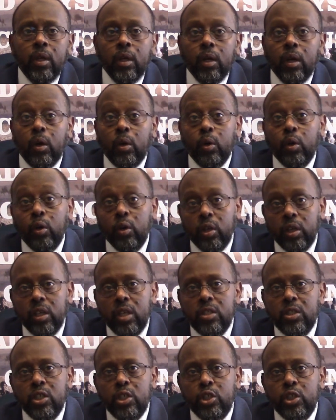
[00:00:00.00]
Our
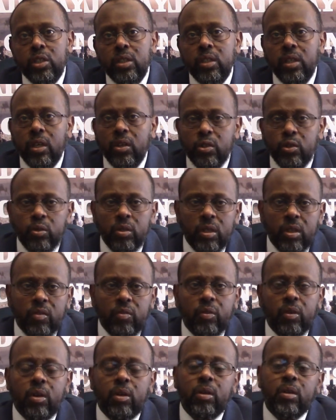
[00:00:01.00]
organization, the Eritrean
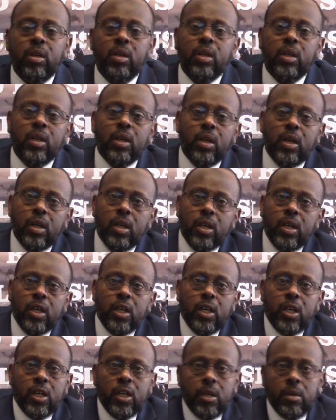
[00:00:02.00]
Afar
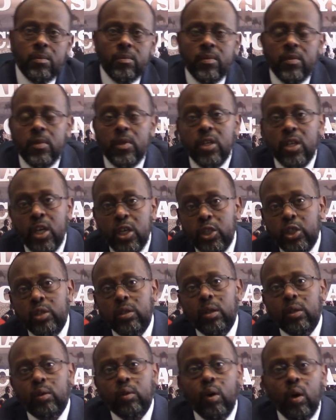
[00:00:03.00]

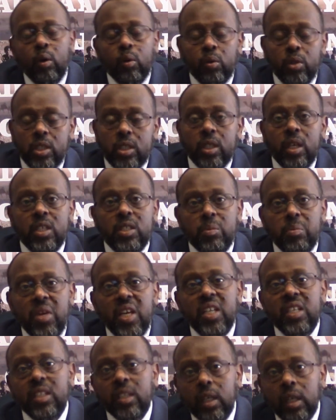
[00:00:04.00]
National Congress, has
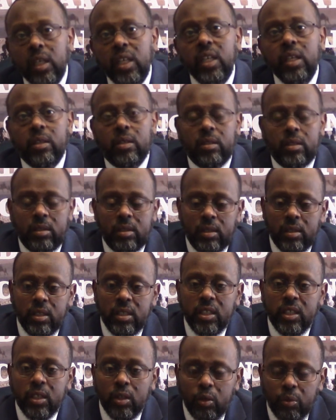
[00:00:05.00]
made it clear
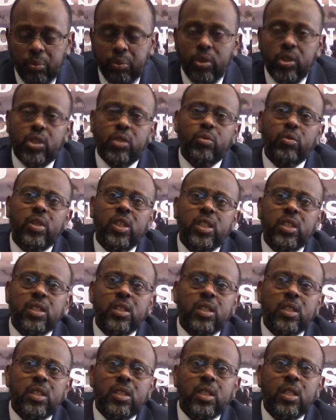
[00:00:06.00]
in our press
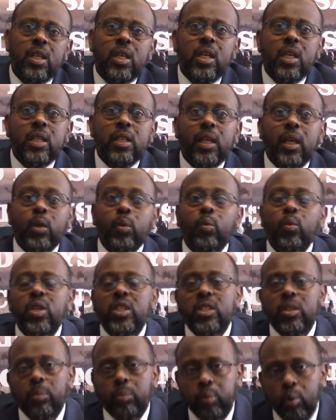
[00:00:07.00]
releases that we
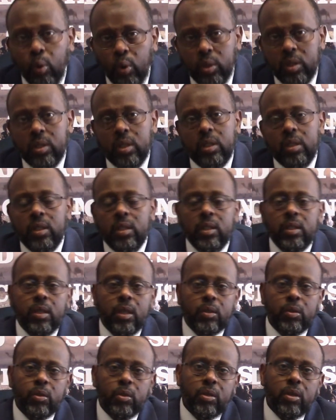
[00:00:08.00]
support
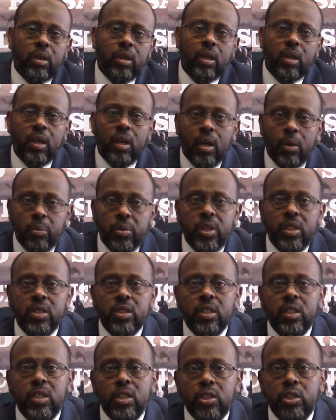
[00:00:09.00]
Dr. Abiy's
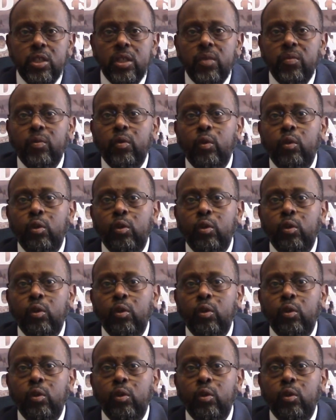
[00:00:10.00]
initiative for